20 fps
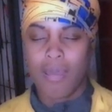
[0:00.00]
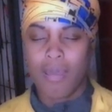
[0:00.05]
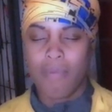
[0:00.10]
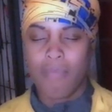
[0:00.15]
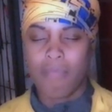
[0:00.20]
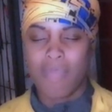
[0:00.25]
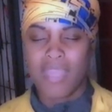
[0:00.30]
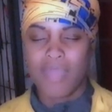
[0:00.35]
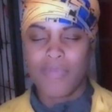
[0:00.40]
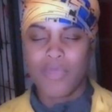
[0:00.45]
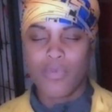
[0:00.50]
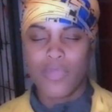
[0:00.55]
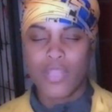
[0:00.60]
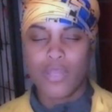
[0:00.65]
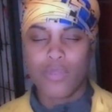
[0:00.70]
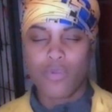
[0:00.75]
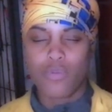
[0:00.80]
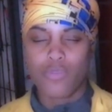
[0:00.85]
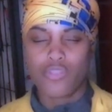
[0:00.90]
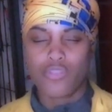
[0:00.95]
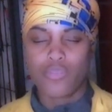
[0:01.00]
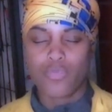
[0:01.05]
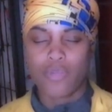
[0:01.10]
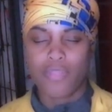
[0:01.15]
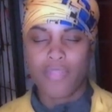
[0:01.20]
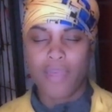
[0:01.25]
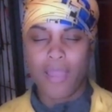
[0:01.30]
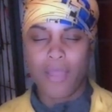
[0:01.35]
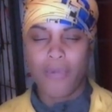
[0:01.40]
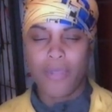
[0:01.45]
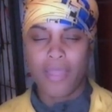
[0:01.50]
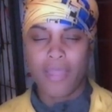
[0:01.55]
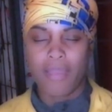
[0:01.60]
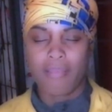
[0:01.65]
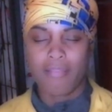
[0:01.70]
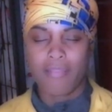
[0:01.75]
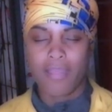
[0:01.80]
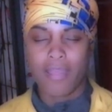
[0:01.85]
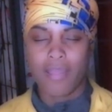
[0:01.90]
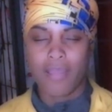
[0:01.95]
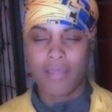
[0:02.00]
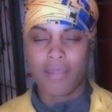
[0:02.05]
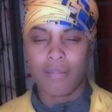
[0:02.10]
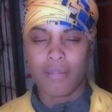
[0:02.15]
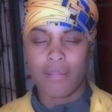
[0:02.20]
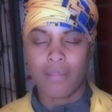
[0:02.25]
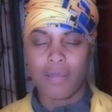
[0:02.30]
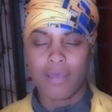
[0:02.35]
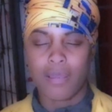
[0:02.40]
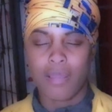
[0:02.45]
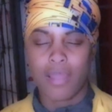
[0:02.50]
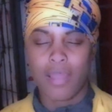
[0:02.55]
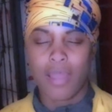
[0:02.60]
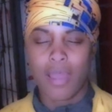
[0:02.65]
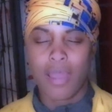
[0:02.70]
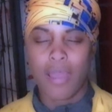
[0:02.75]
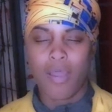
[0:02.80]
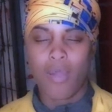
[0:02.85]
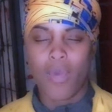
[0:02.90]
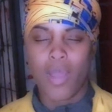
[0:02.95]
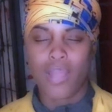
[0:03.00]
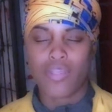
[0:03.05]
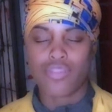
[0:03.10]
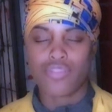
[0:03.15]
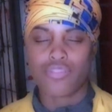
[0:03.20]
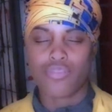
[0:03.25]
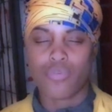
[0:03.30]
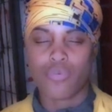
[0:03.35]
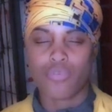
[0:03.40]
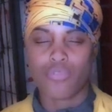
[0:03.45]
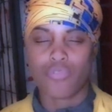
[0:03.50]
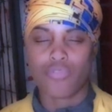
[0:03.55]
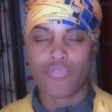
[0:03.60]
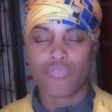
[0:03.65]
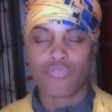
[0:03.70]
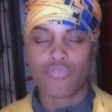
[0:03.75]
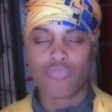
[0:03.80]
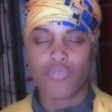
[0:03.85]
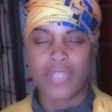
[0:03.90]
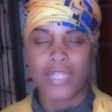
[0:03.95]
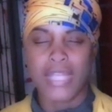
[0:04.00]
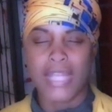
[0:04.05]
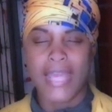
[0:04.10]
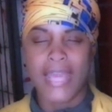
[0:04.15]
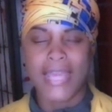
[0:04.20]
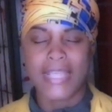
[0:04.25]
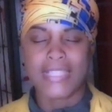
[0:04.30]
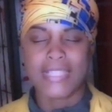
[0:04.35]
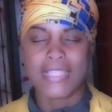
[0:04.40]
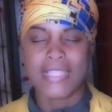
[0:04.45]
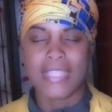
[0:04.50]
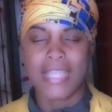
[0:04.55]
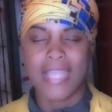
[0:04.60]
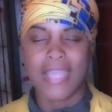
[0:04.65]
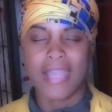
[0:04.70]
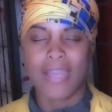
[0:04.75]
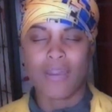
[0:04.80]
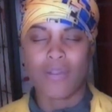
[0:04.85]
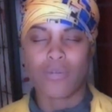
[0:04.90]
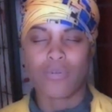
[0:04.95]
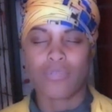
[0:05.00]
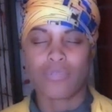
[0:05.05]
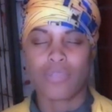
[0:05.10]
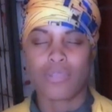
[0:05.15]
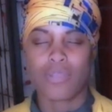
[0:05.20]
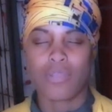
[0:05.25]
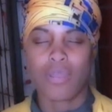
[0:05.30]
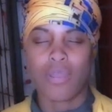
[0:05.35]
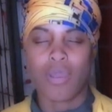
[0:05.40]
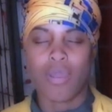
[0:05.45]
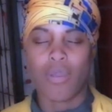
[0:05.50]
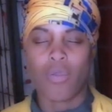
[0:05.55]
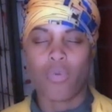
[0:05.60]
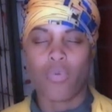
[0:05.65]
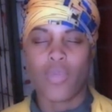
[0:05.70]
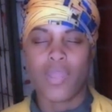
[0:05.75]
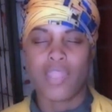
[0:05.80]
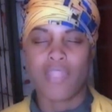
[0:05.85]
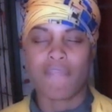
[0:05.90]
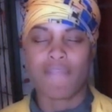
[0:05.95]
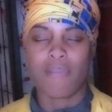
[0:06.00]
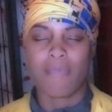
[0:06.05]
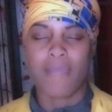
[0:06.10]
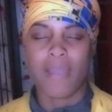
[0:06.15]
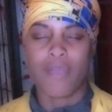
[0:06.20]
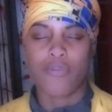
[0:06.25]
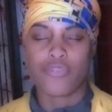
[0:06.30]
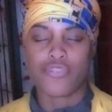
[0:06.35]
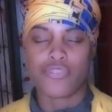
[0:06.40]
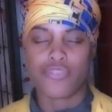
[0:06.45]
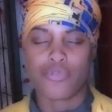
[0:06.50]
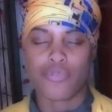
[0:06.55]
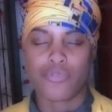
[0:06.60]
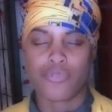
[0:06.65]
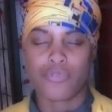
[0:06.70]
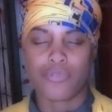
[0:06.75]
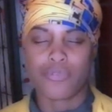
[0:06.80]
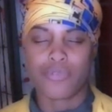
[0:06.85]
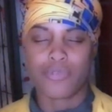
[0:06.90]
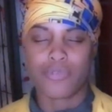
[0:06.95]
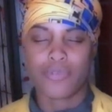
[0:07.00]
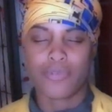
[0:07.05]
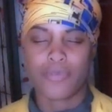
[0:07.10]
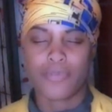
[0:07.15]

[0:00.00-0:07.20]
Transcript: Maybe we notice with our exhale how our shoulders relax down away from our shoulders.